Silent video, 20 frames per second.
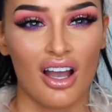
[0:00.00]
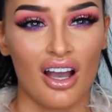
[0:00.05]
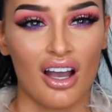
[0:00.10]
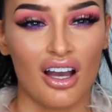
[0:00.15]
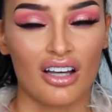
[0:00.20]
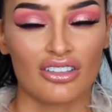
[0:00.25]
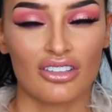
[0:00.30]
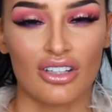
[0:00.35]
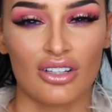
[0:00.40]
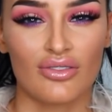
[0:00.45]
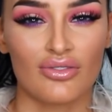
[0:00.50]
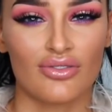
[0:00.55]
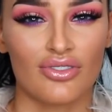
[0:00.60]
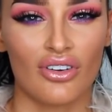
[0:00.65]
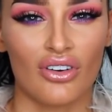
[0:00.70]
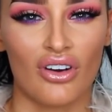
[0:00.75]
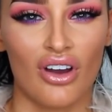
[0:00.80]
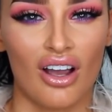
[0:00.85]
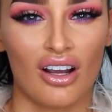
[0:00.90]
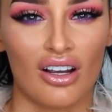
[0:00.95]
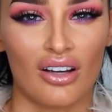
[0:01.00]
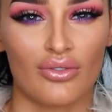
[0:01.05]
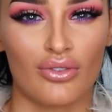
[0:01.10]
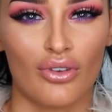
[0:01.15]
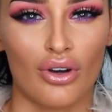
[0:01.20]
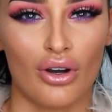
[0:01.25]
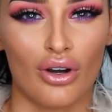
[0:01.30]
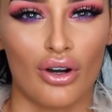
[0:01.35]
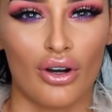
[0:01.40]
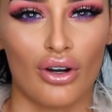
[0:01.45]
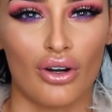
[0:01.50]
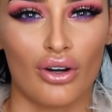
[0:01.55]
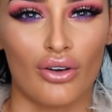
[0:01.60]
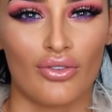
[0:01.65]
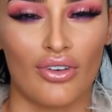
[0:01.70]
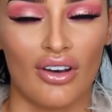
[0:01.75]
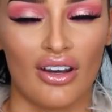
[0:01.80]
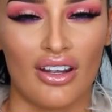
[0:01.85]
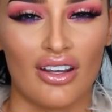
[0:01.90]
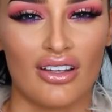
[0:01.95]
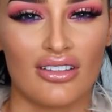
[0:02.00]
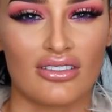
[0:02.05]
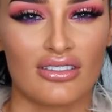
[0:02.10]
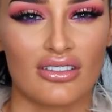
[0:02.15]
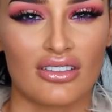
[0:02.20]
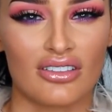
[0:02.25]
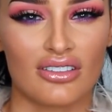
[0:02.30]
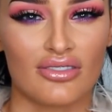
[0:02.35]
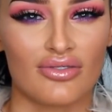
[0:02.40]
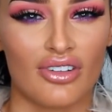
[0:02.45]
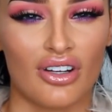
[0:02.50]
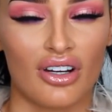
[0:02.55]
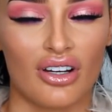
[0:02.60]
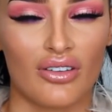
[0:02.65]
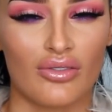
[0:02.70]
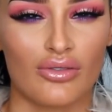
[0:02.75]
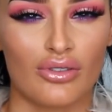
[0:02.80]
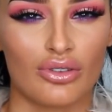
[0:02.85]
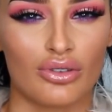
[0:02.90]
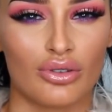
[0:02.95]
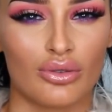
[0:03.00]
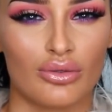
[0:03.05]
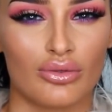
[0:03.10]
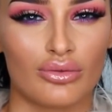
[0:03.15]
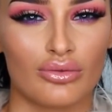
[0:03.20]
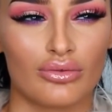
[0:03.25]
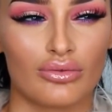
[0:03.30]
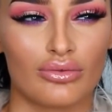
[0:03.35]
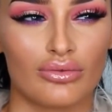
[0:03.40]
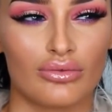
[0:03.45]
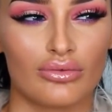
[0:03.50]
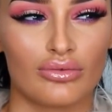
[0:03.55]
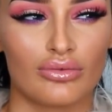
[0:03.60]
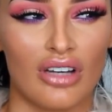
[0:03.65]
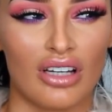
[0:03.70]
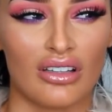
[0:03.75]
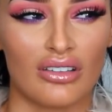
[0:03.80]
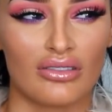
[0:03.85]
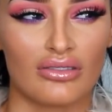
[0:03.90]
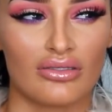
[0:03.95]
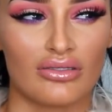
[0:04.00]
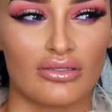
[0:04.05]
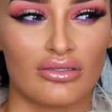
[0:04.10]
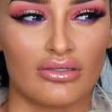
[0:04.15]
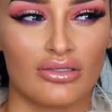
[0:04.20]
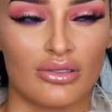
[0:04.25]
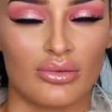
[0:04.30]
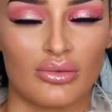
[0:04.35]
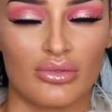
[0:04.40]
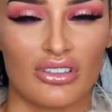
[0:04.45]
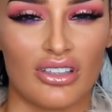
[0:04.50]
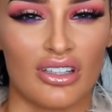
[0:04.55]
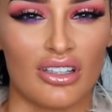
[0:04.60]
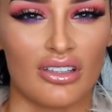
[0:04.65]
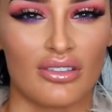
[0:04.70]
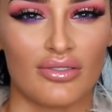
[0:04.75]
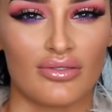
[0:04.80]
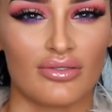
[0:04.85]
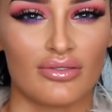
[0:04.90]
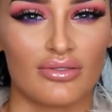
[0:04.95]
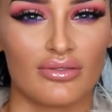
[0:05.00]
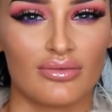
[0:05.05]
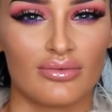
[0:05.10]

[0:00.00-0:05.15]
I don't feel like I've got veneers. I just feel like I've got normal teeth.